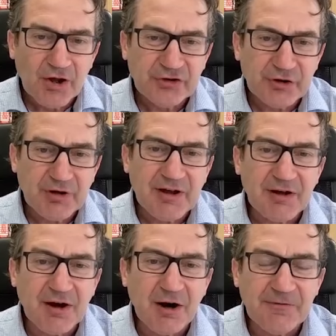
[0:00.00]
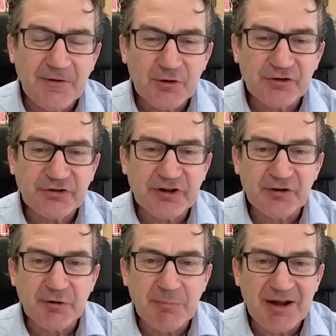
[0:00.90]
So our focus
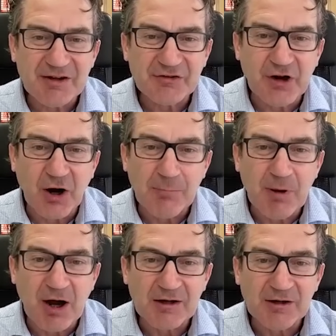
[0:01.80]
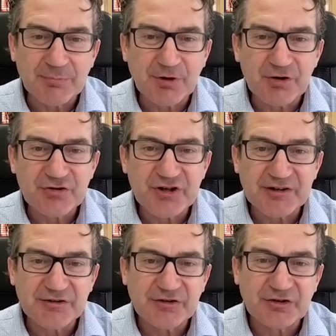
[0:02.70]
there remains our pilot
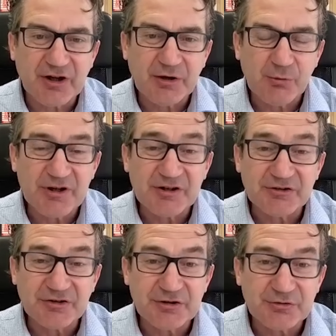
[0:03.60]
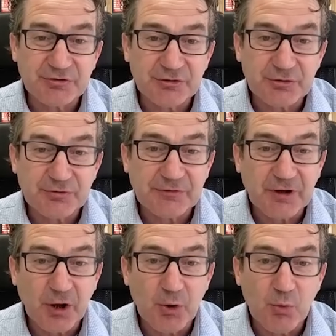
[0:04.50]
project. We continue to
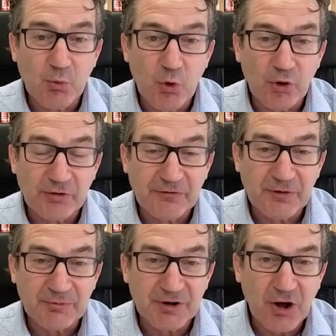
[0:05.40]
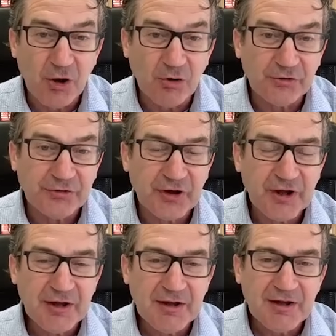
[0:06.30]
flow water from the coals.
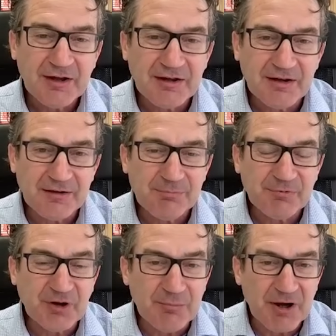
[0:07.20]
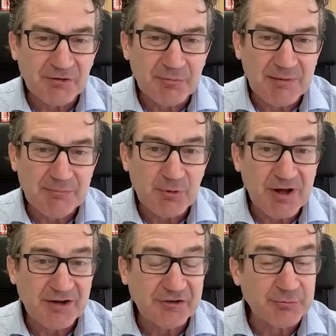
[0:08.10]
Some might remember
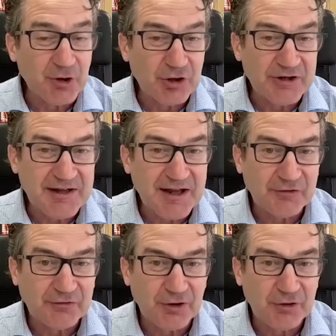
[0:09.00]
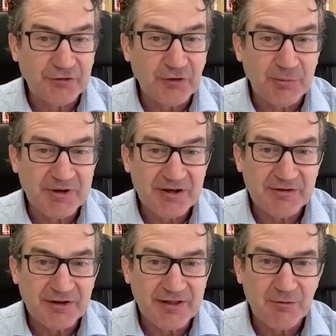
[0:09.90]
we had some early gas flows from
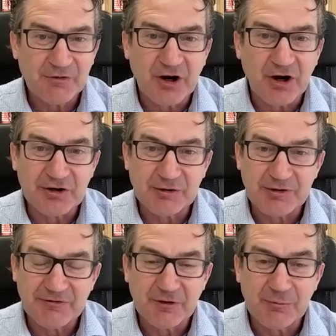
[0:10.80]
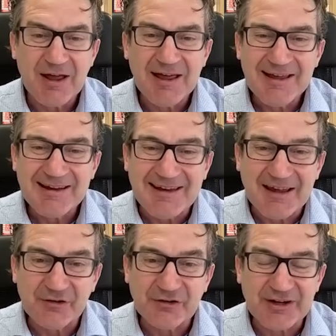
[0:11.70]
here. That was arguably from
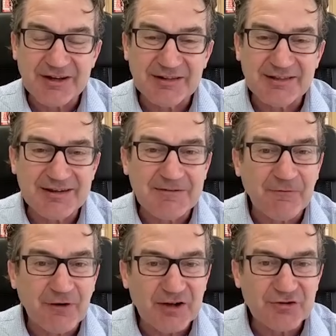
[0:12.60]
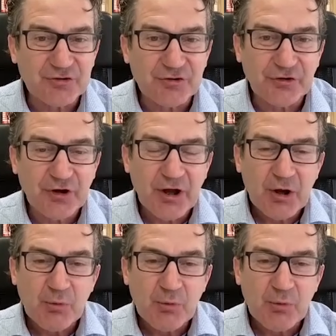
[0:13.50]
gas in the fractures.